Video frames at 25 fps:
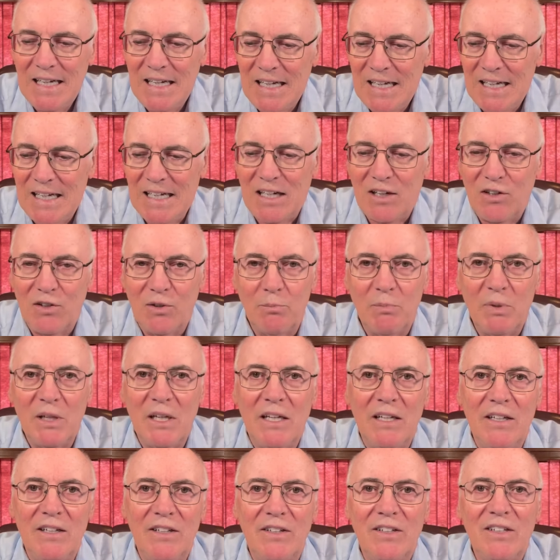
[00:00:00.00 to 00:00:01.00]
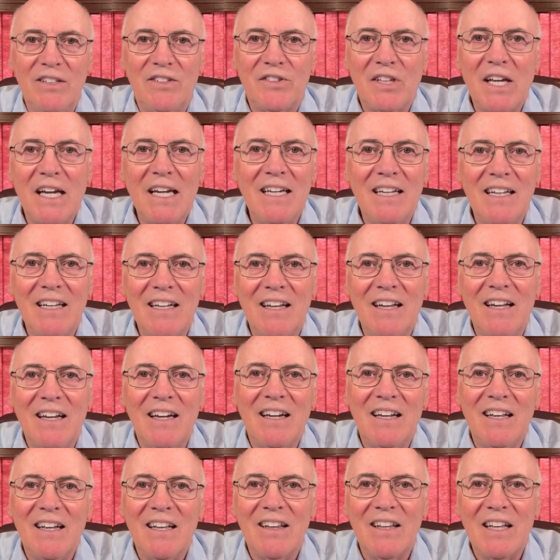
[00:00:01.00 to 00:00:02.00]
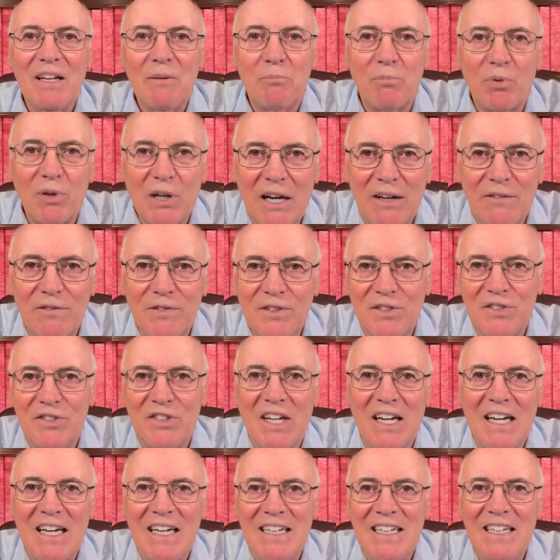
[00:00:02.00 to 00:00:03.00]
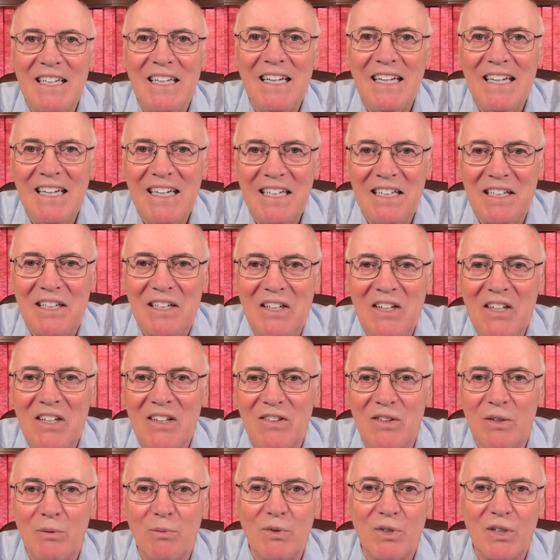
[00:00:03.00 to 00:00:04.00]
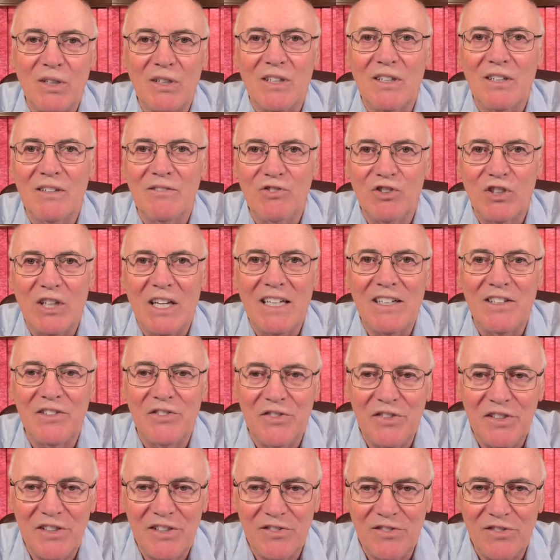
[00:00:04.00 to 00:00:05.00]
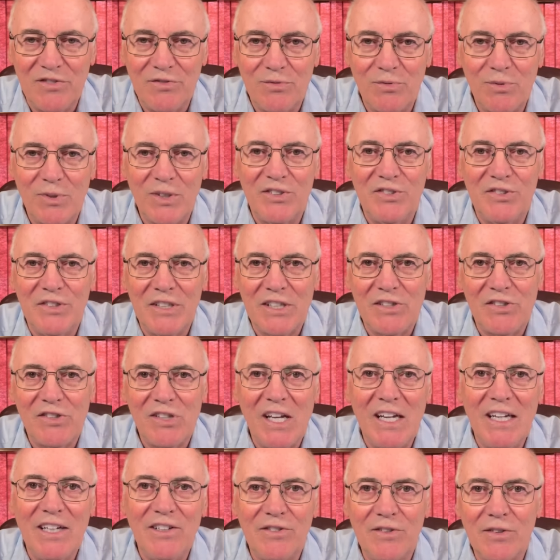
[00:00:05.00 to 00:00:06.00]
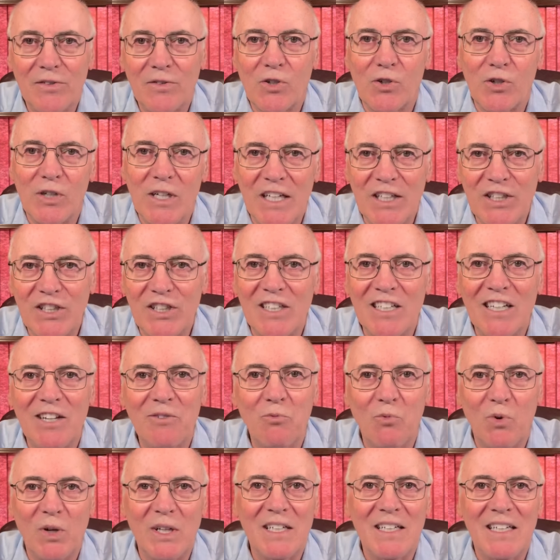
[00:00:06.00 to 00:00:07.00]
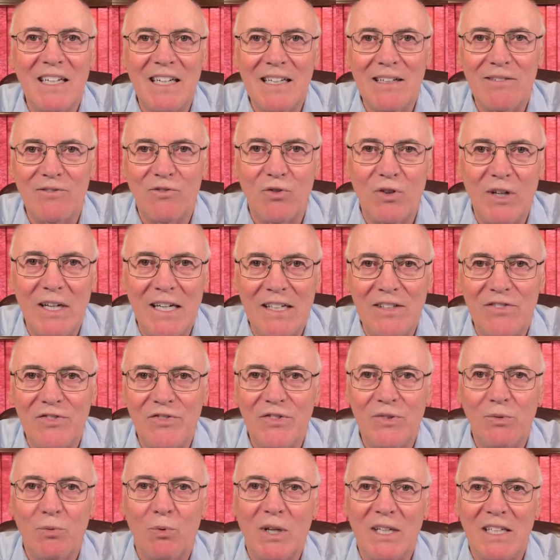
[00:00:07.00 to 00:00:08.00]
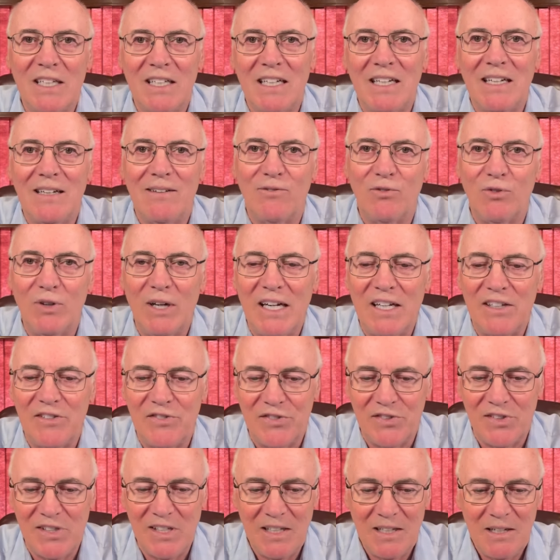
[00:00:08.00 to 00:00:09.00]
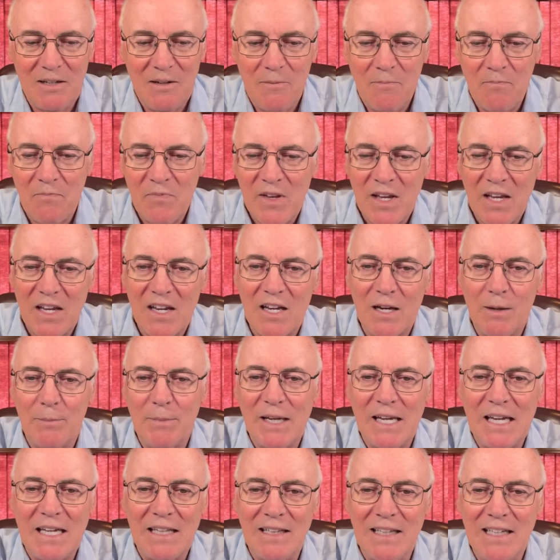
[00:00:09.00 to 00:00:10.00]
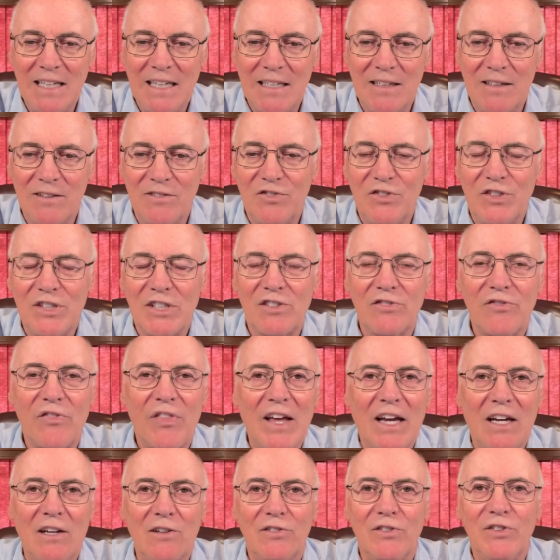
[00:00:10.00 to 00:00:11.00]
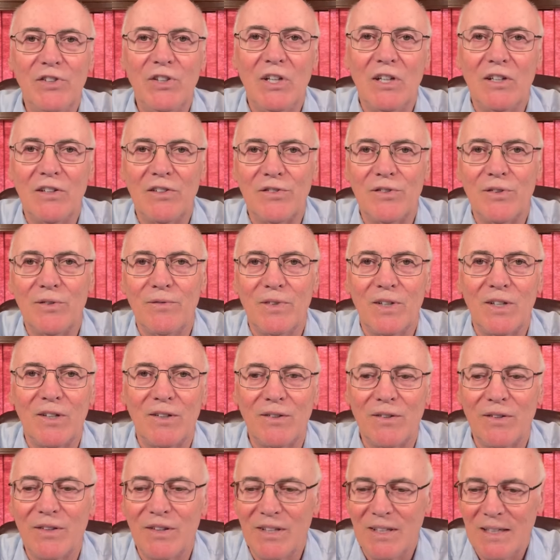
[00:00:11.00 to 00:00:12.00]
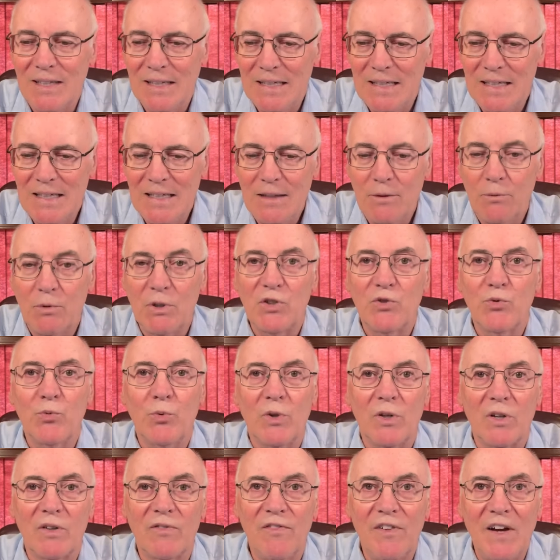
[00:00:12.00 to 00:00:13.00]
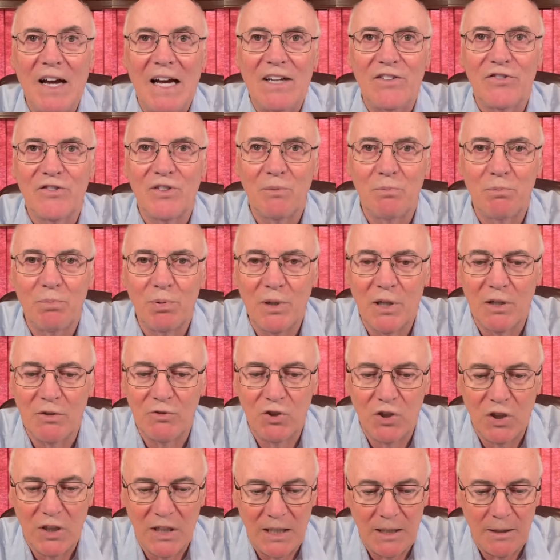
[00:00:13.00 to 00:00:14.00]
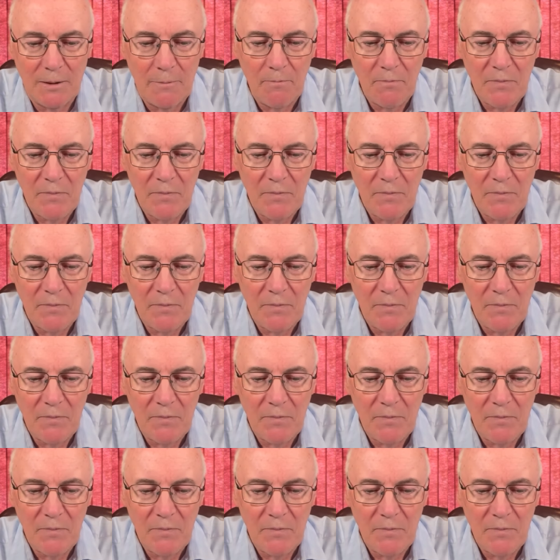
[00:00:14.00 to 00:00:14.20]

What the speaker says: It could be stated, prophesied in the book of Genesis, with 6 days of creation and 1 day of rest, the 1 day of rest coming at the end of 6,000 years of earth, which we're fast approaching.